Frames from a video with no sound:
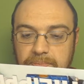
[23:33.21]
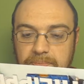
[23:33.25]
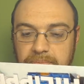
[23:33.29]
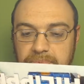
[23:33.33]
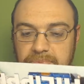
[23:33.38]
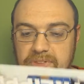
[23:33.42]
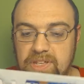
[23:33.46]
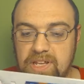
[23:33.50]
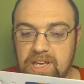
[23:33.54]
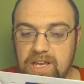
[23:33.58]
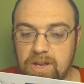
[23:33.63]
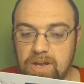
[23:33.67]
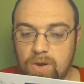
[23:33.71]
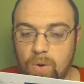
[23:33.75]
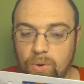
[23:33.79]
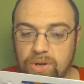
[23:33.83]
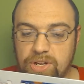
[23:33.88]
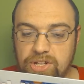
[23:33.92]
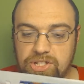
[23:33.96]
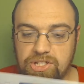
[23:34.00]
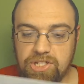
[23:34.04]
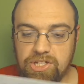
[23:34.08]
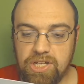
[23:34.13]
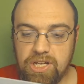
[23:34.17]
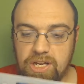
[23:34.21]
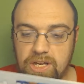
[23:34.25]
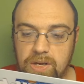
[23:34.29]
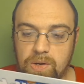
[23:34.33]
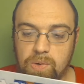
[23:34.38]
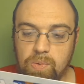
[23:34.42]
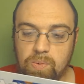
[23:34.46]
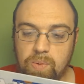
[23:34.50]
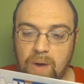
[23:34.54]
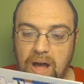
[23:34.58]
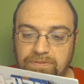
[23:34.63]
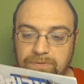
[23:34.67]
The Oishi
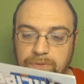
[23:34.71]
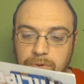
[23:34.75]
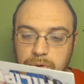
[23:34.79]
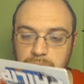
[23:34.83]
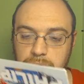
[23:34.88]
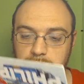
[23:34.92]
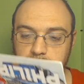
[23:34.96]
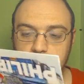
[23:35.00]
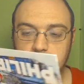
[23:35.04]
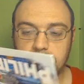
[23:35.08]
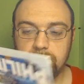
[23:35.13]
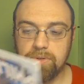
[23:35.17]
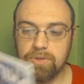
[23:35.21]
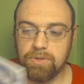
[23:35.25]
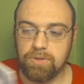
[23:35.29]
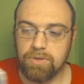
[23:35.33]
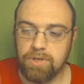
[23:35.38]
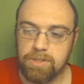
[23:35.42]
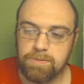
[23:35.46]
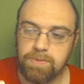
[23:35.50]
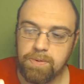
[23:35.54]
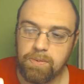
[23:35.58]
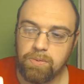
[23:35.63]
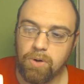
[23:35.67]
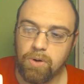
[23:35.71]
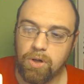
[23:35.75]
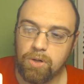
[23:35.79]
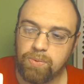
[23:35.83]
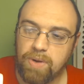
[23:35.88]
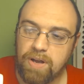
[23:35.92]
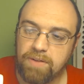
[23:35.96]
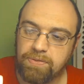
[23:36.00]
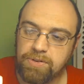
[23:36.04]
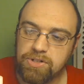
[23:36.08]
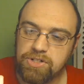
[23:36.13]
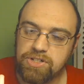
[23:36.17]
Wafu crispy rolled
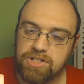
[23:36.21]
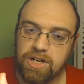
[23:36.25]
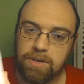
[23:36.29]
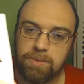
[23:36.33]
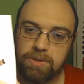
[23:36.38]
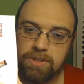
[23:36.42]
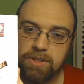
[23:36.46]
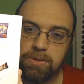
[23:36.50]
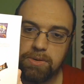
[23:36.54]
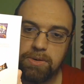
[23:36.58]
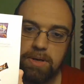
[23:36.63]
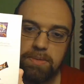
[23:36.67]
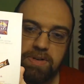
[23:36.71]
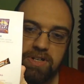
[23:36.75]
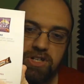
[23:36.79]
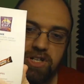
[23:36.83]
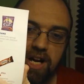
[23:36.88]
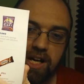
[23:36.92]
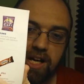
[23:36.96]
wafer stick with a creamy chocolate